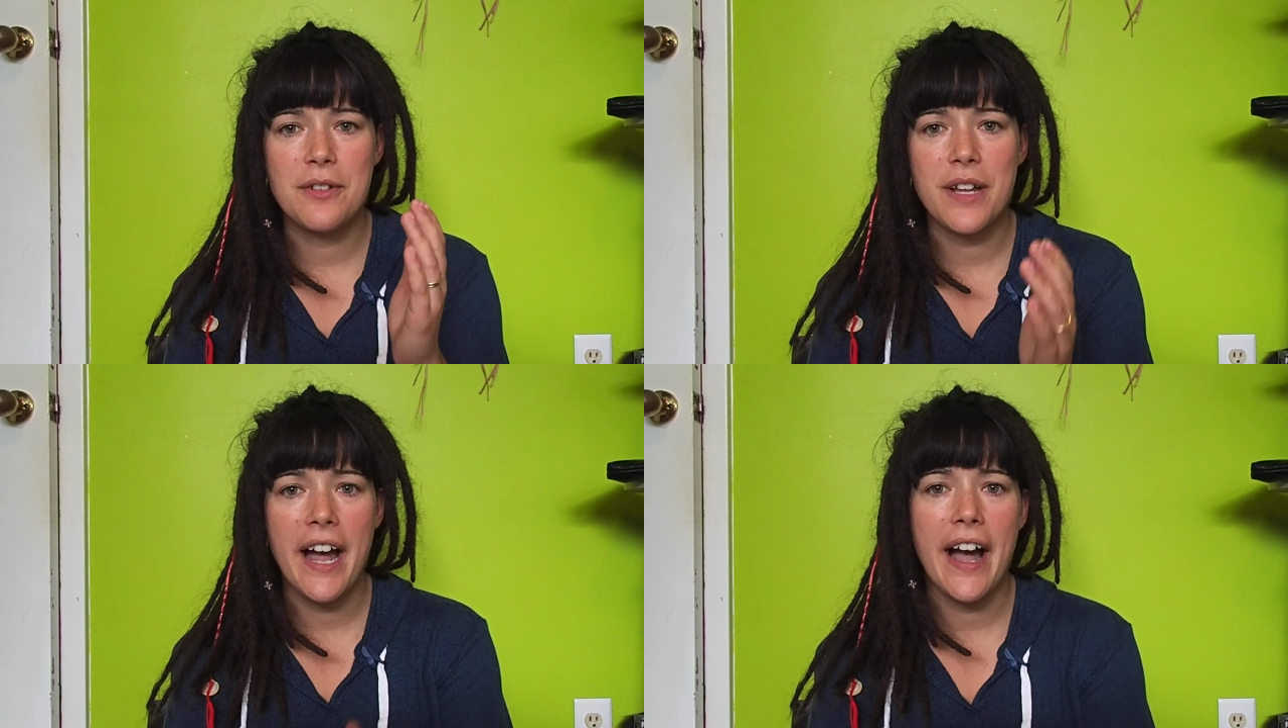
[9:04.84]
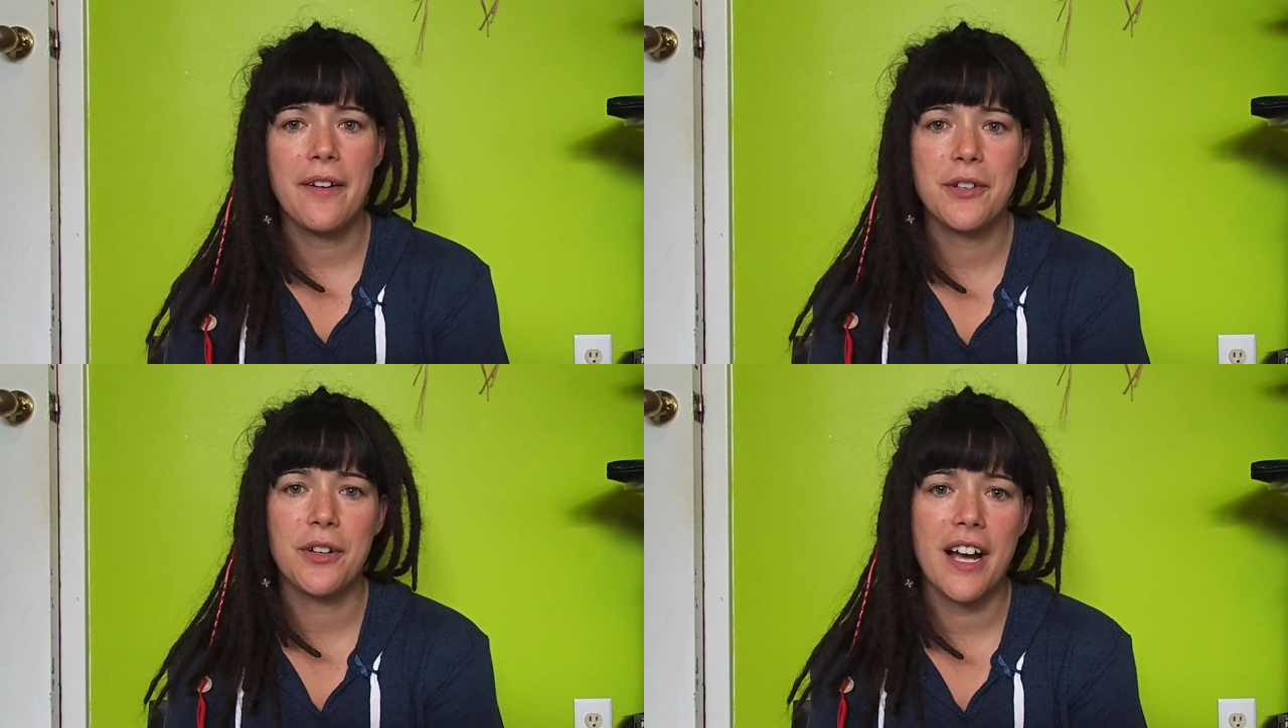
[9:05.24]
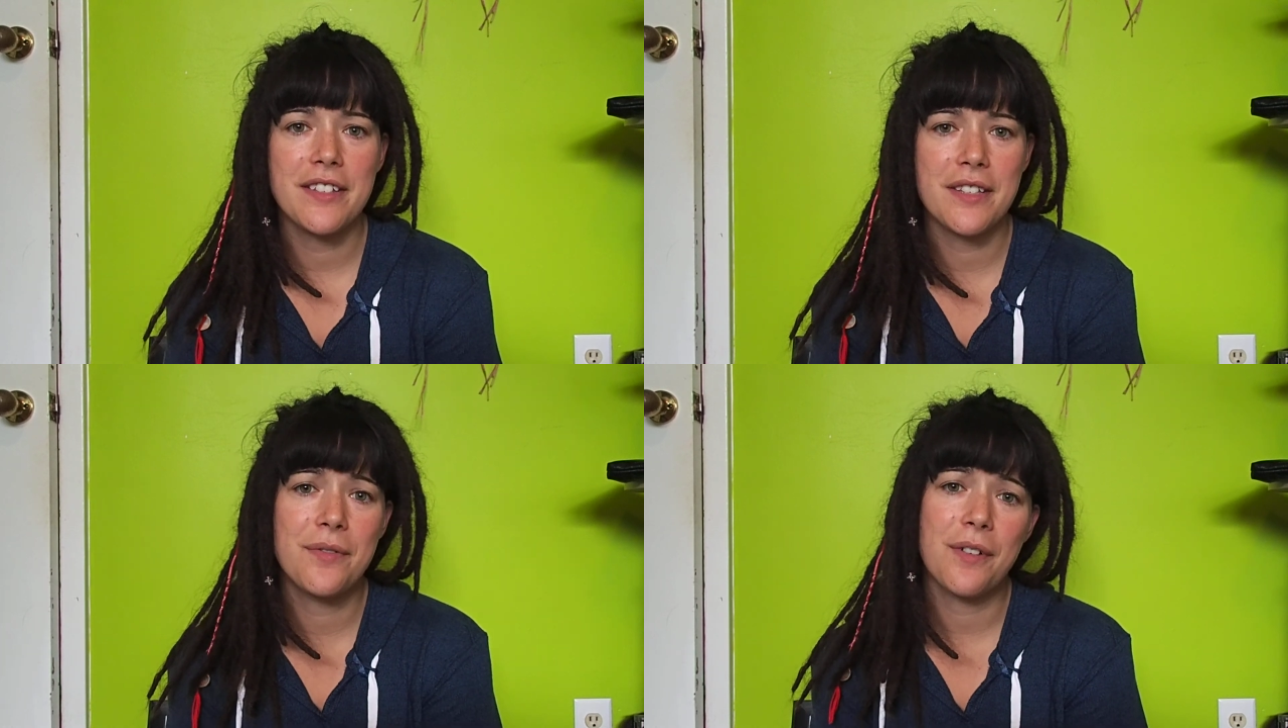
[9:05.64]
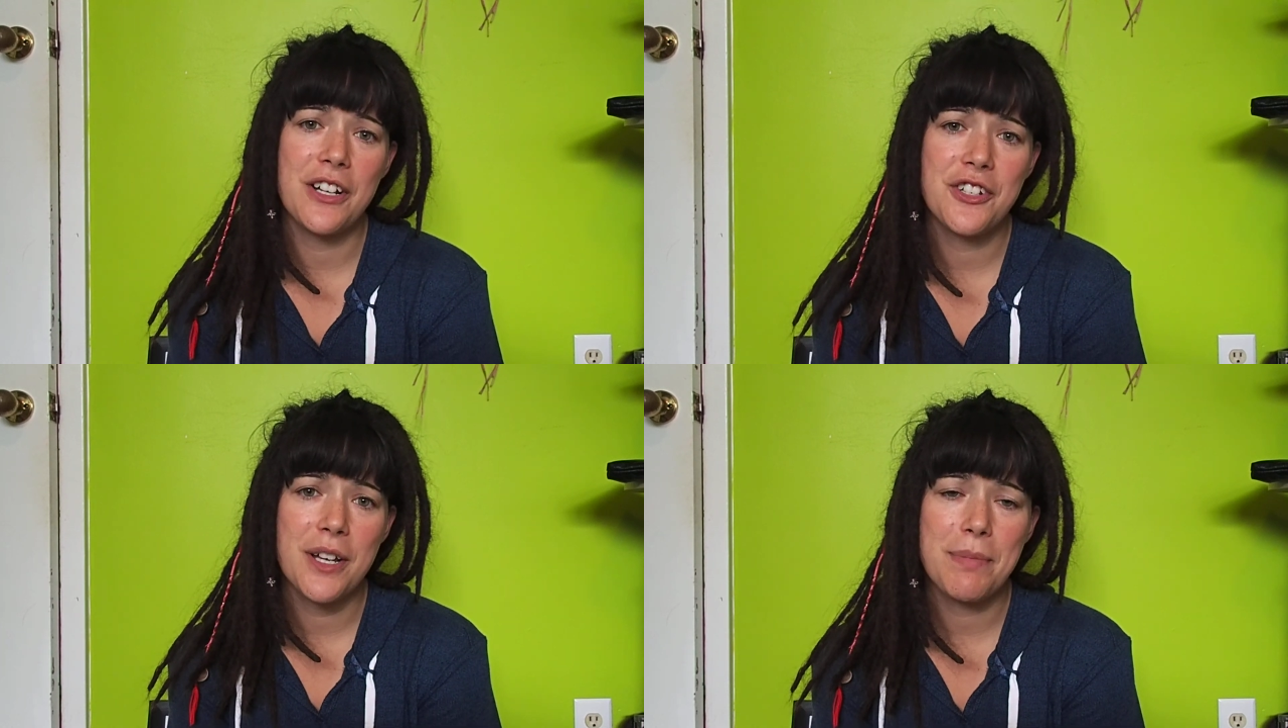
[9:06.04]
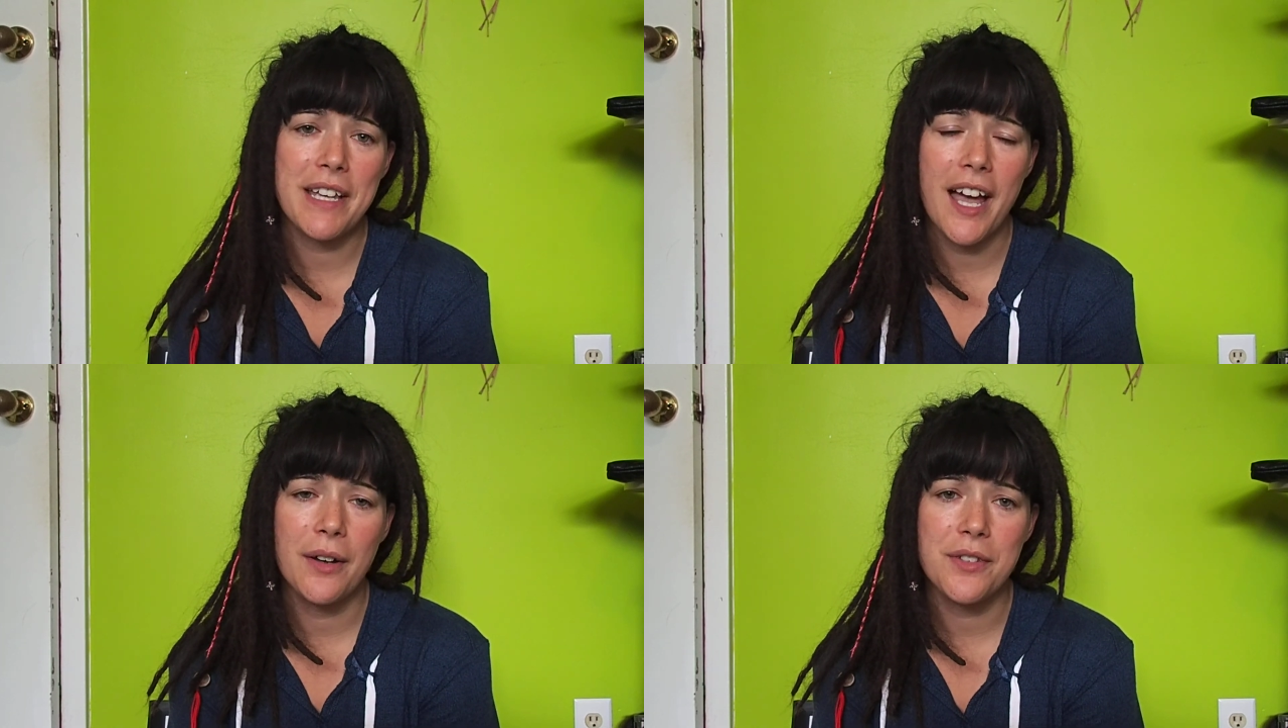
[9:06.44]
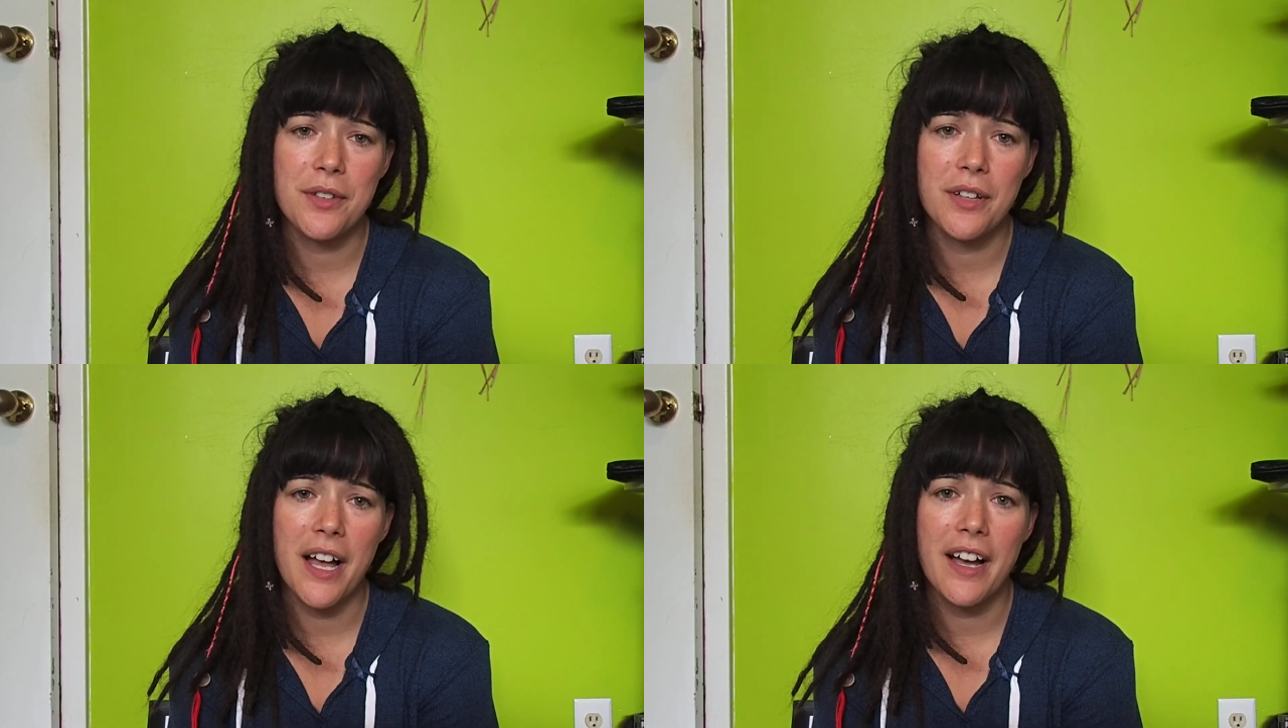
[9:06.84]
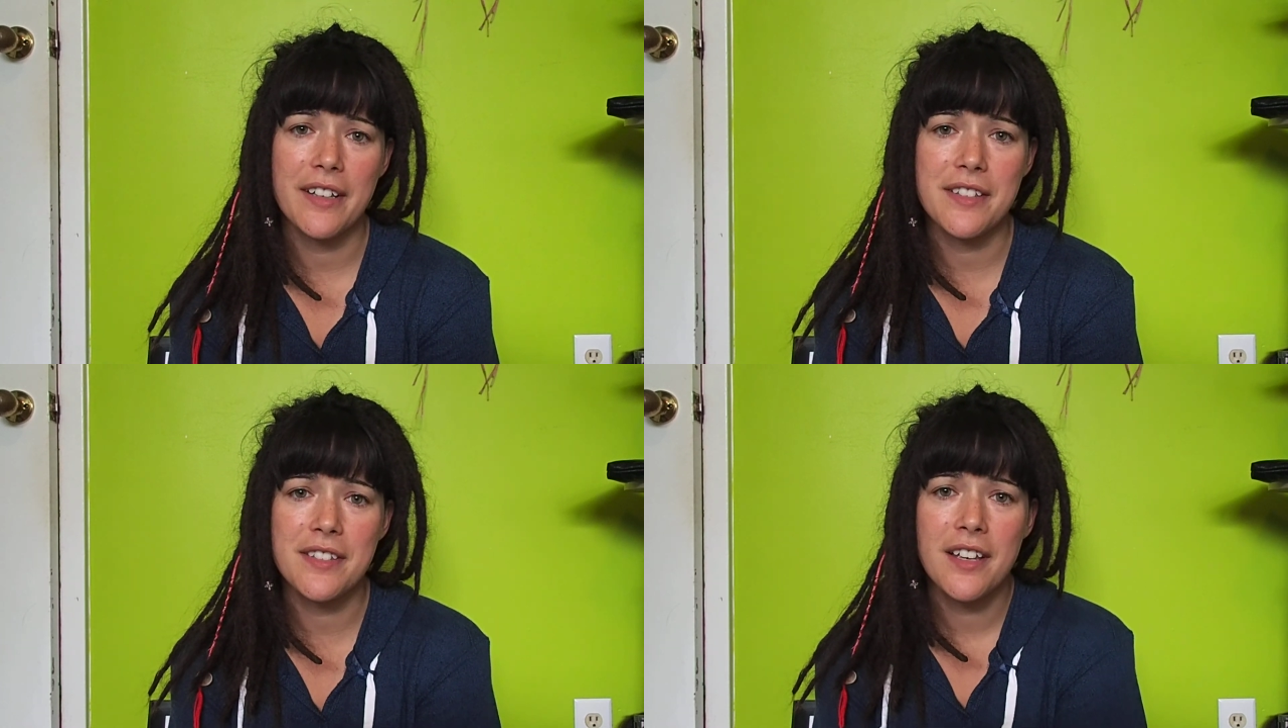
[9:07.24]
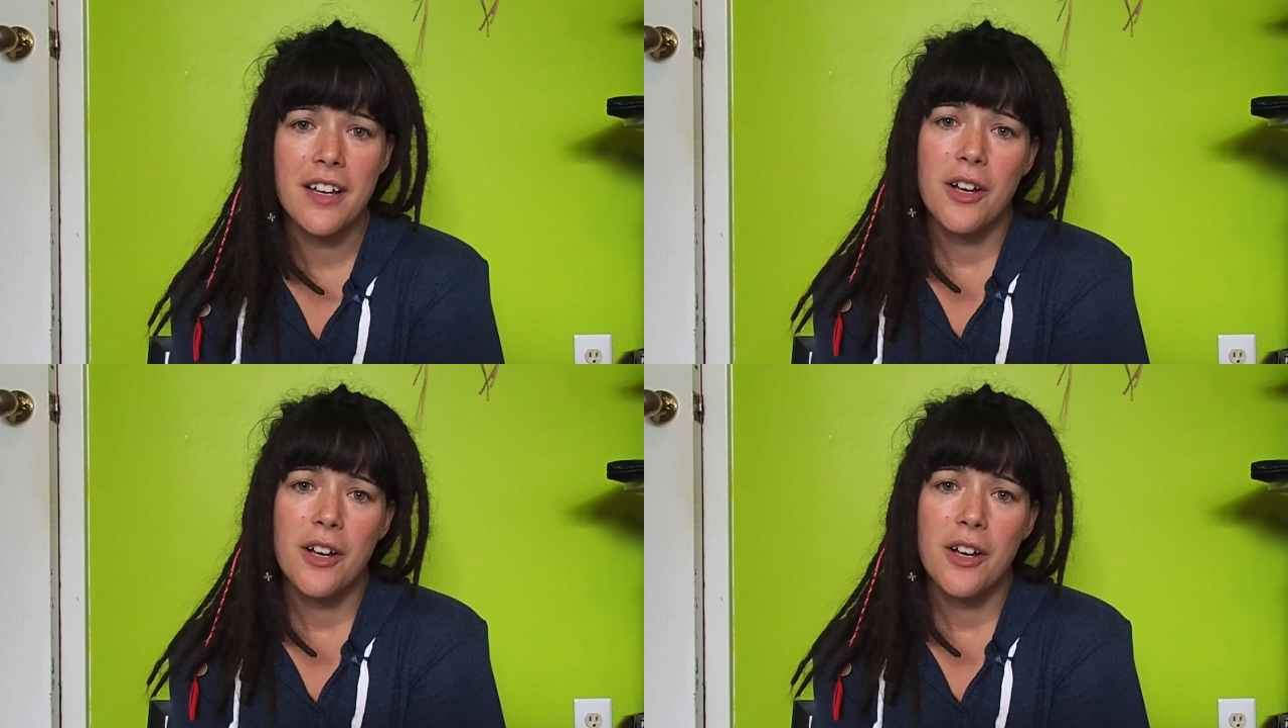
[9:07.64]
to have your guys' friendship and counsel as